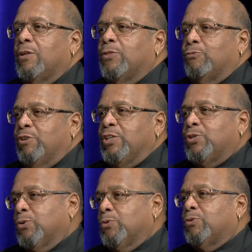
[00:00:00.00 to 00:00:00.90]

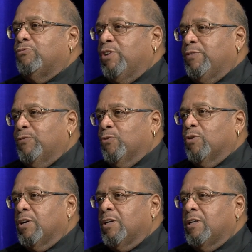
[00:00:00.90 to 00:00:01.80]

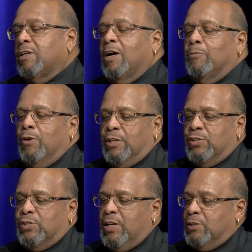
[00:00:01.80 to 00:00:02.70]
3234. I'm on
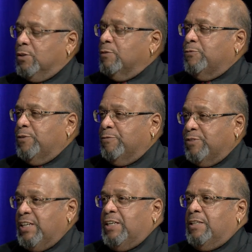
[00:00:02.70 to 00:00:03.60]
extension
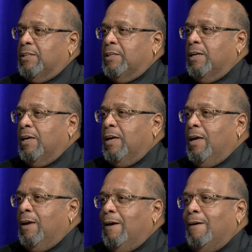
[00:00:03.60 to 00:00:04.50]
15. So if
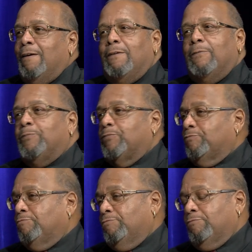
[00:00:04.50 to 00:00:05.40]
they want to get right to
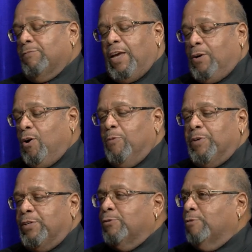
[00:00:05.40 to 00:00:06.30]
you, they call me
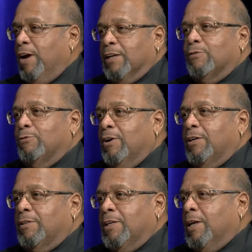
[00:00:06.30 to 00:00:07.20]
direct. The way to go. Right,
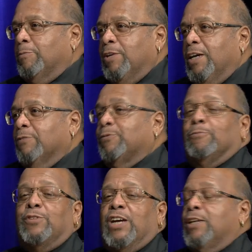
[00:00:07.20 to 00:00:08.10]
and I'm there from
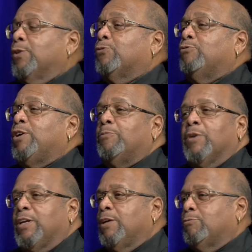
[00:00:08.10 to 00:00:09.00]
10 to 3
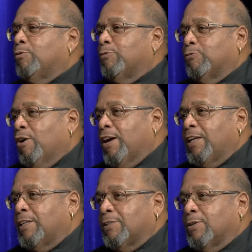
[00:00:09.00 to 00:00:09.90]
Monday through Friday.
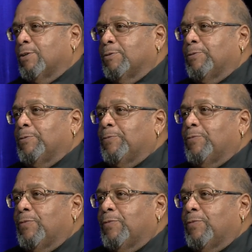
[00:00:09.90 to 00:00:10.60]
And so. that's for the